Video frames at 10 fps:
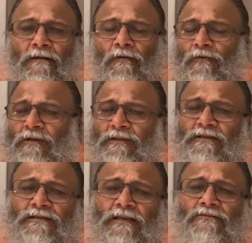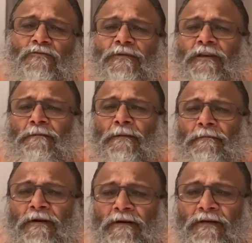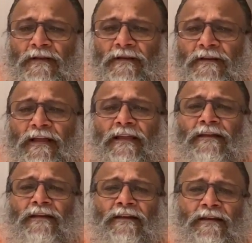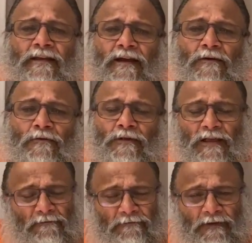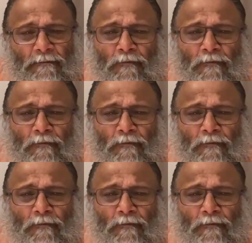Only this has to be remembered day in and day out, every